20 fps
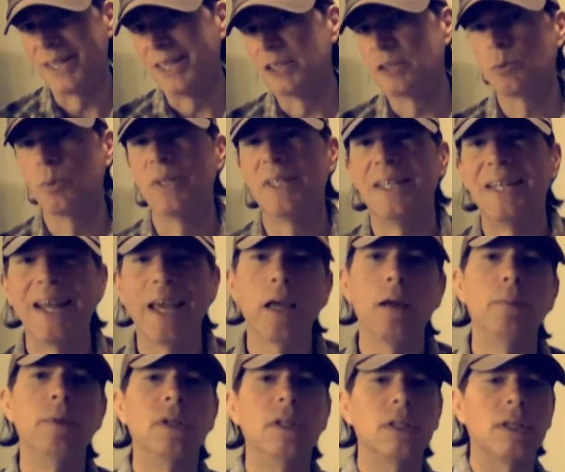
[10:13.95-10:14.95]
this will
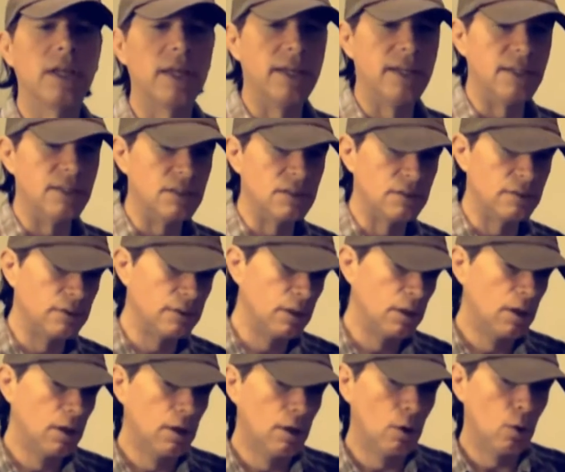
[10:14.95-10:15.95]
enable is
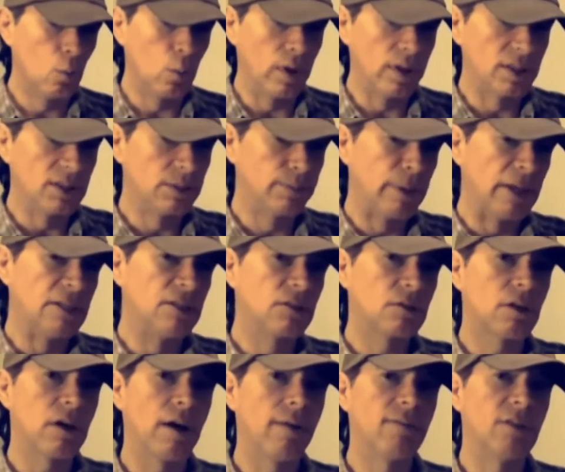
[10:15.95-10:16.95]
when the
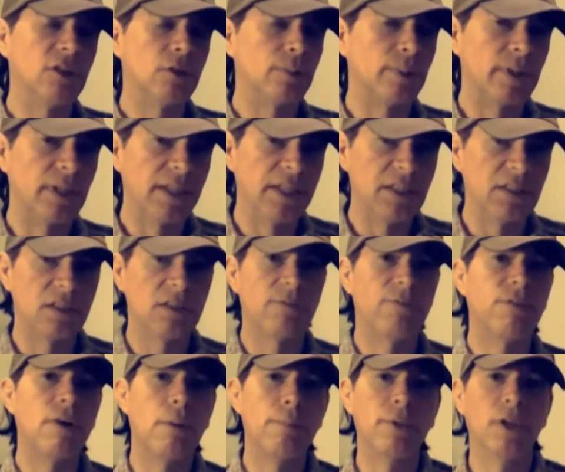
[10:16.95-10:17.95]
spacecraft is released
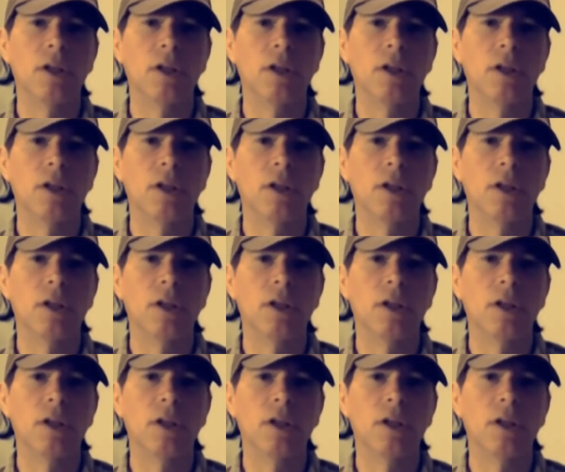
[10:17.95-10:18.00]
from the